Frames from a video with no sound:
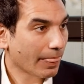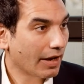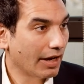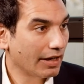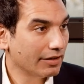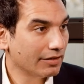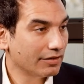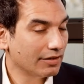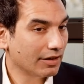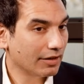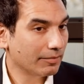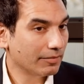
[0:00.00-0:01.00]
And,
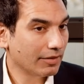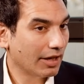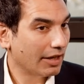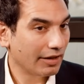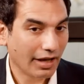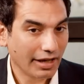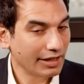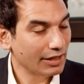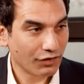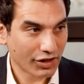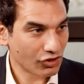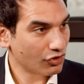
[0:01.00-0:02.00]
um, and any
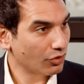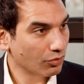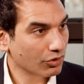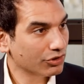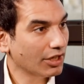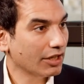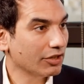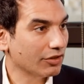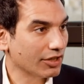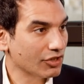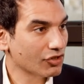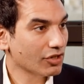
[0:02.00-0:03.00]
investor will tell you
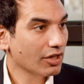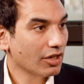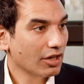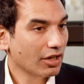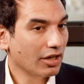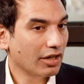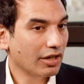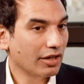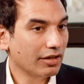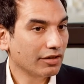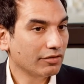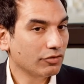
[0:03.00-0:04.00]
this. Mm -hmm. uh,
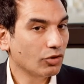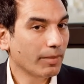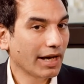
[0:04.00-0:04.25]
no